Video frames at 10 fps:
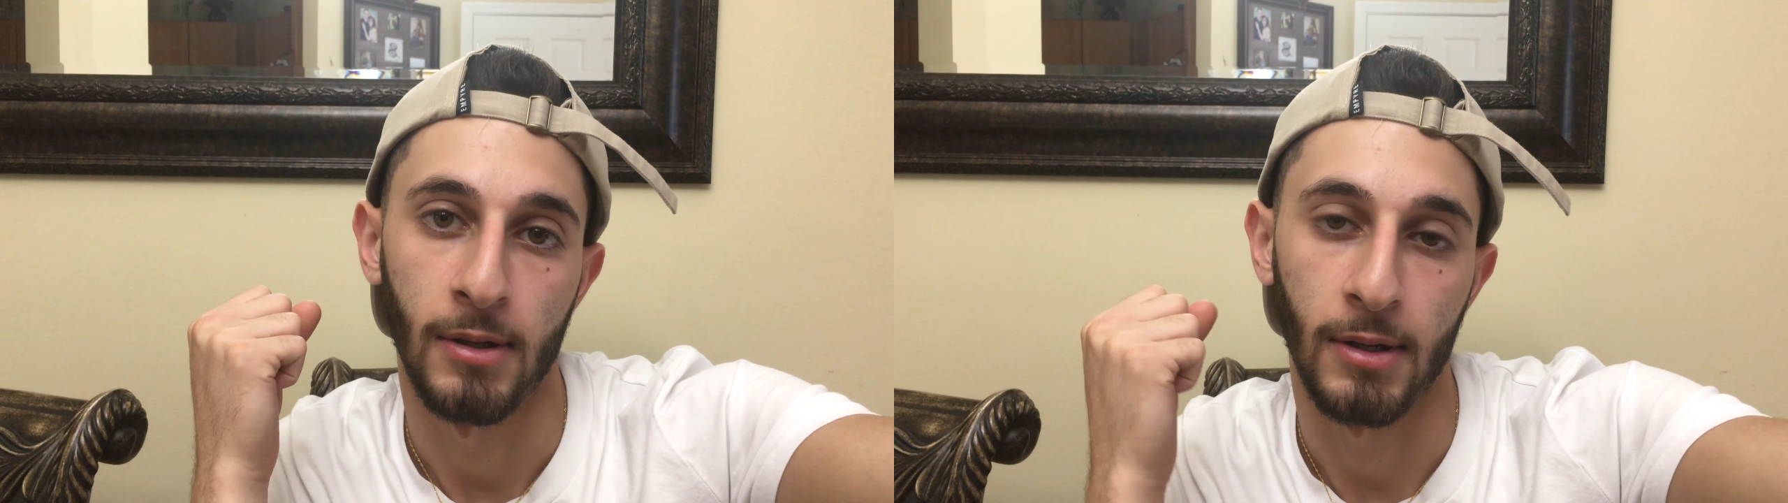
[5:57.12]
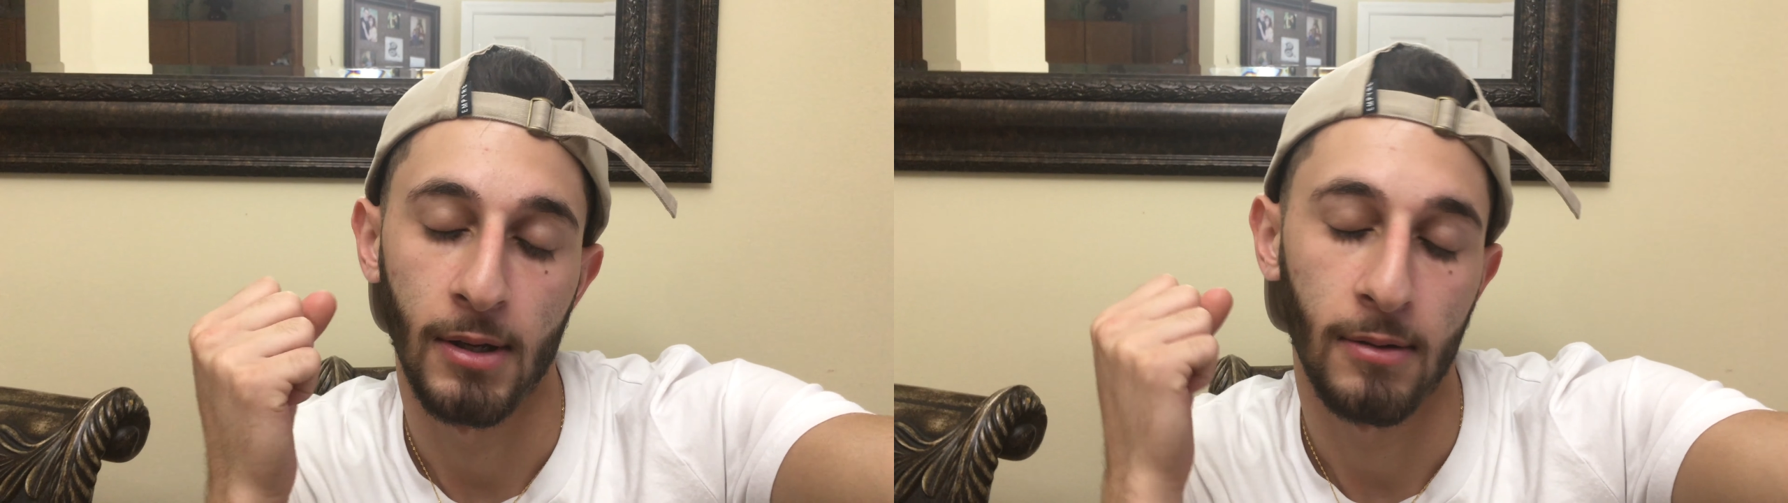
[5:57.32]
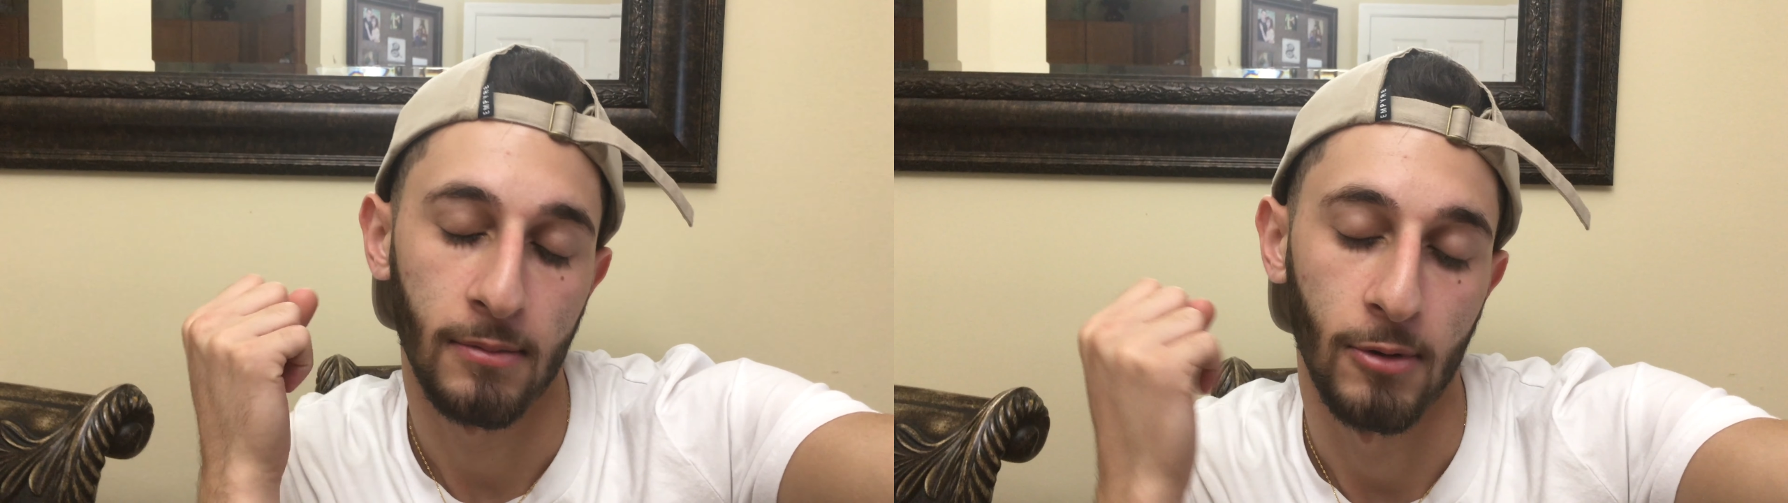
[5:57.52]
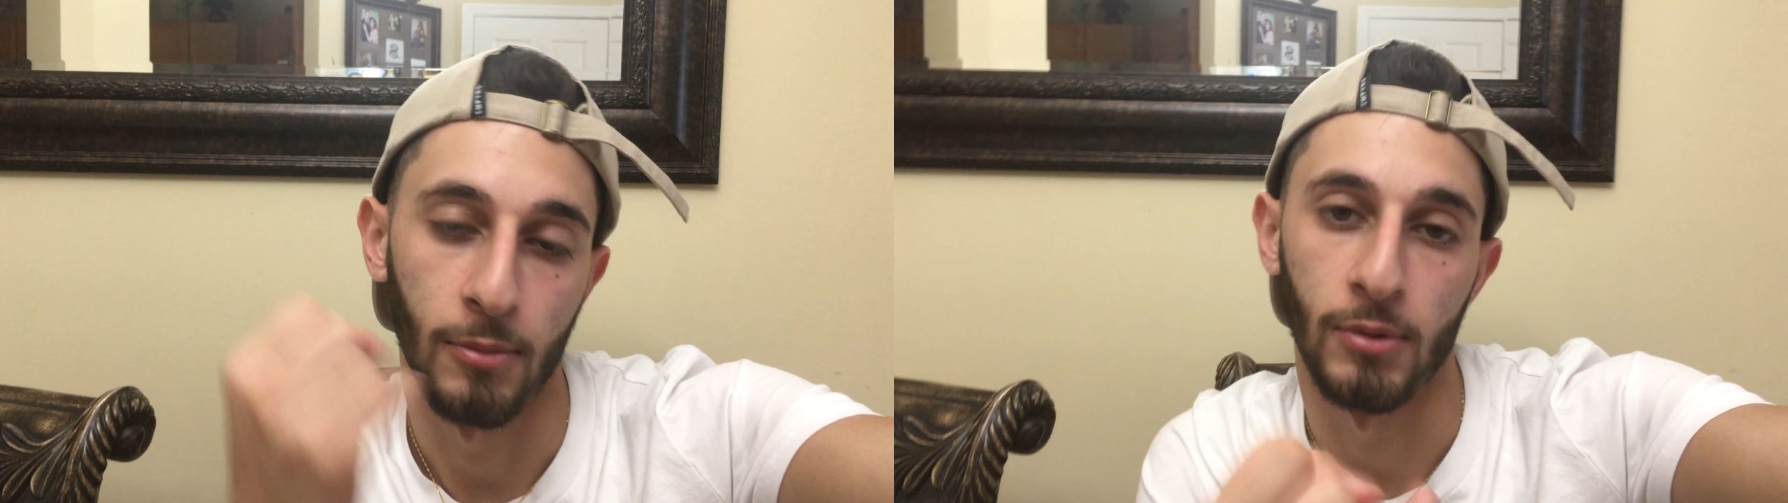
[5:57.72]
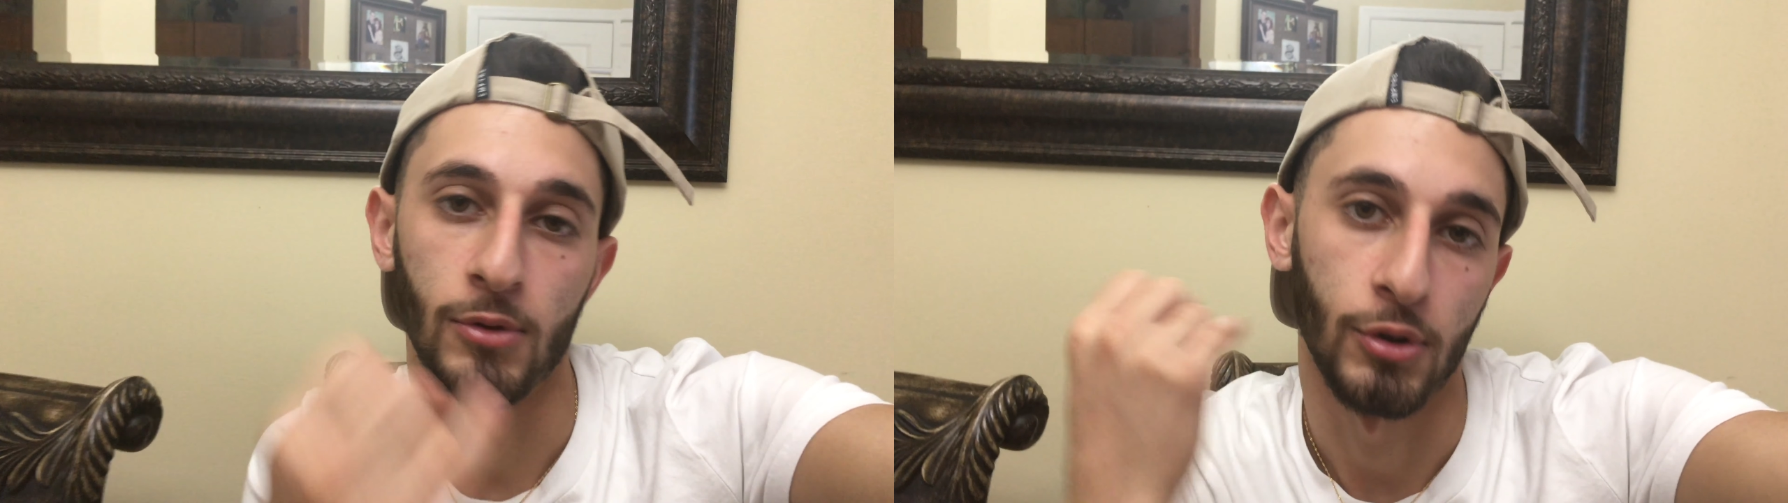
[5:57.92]
again,
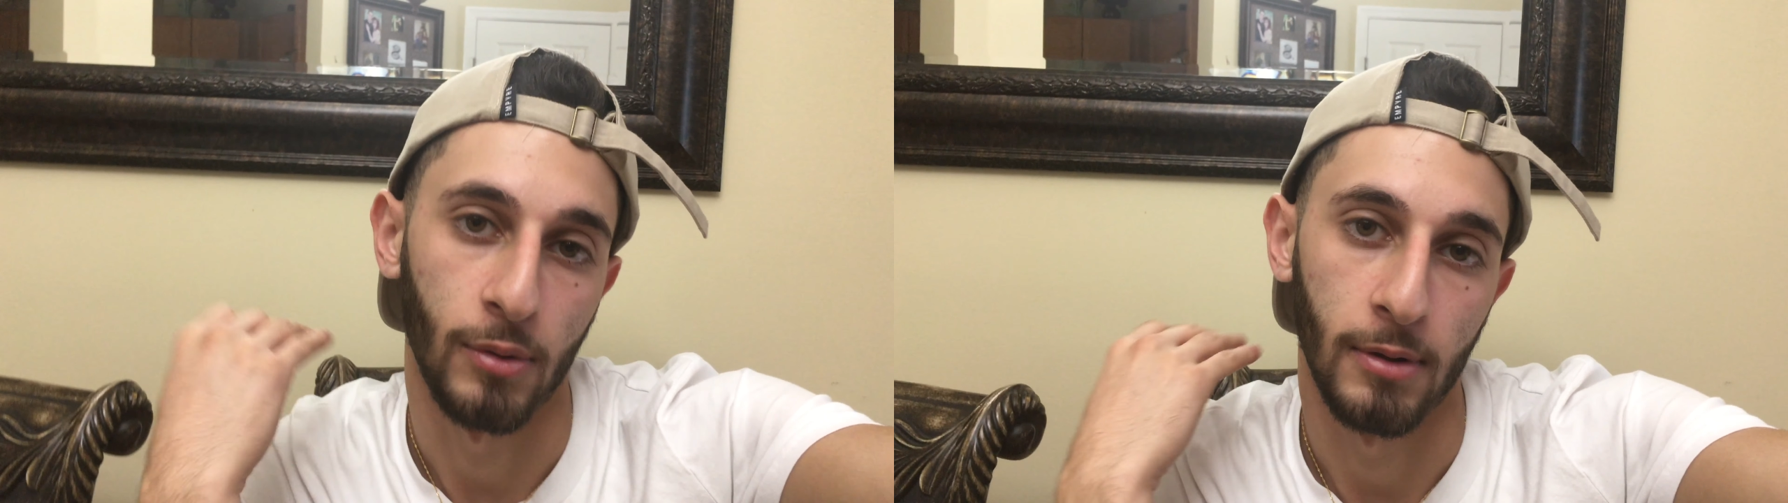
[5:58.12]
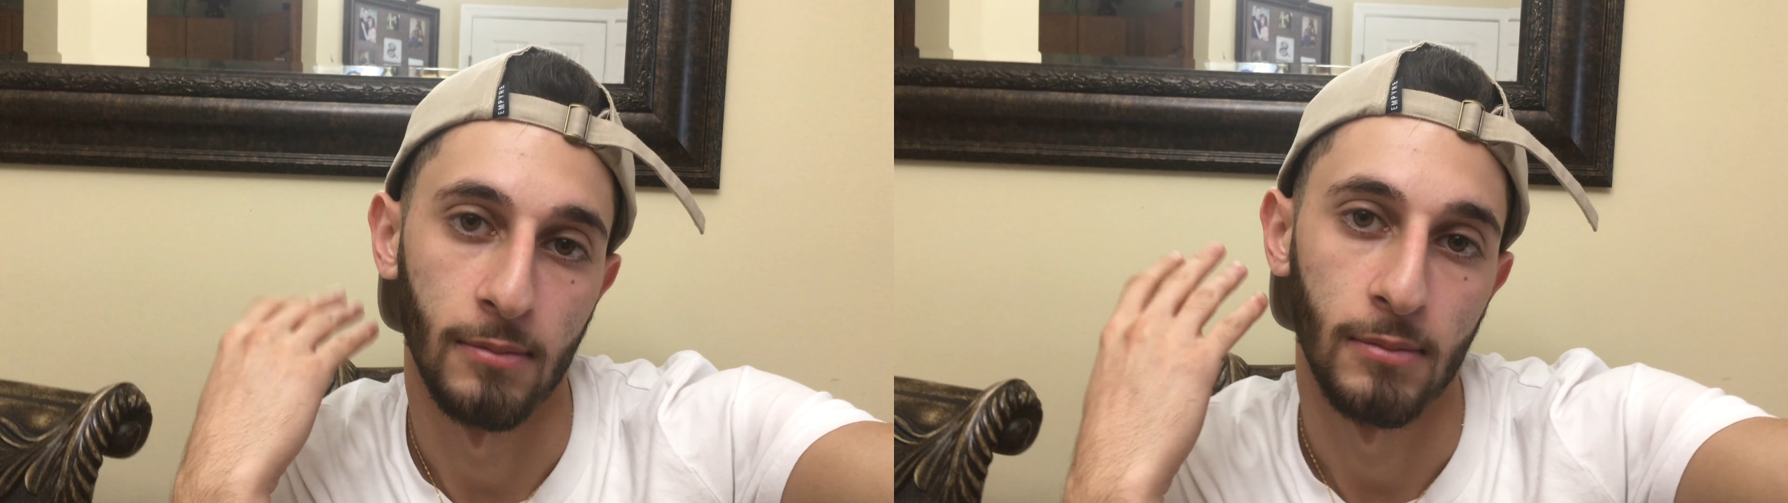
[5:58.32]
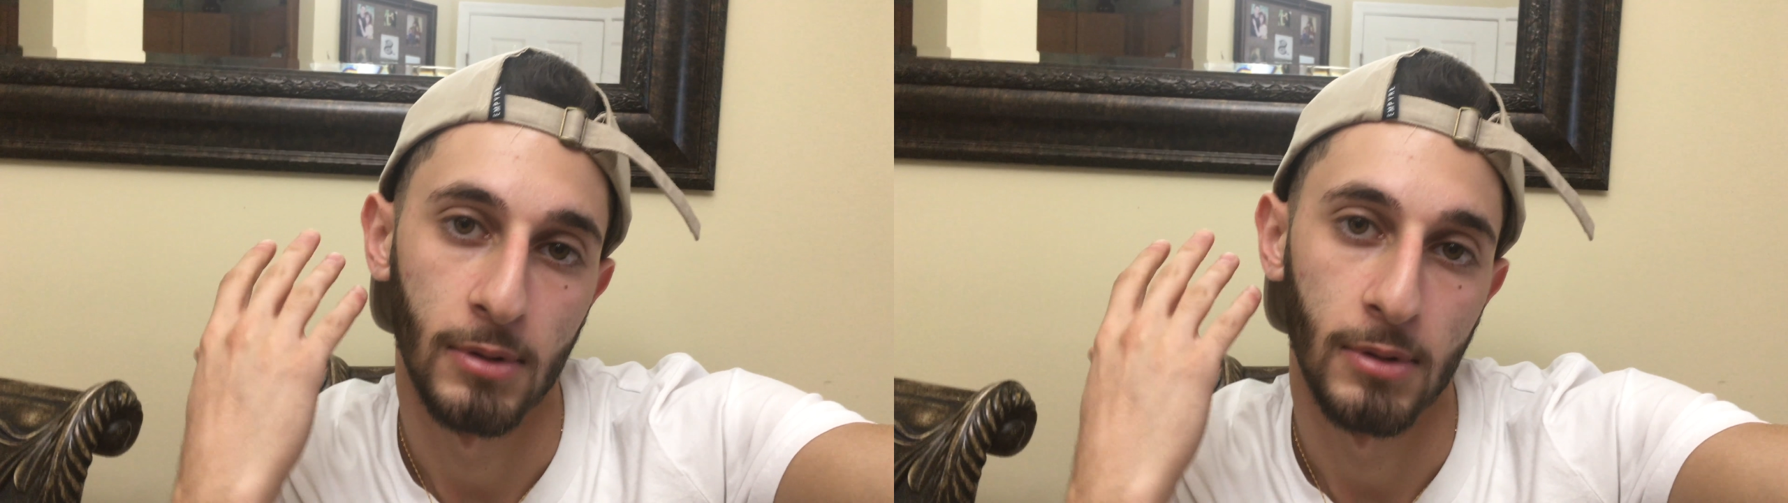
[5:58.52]
hope you enjoyed.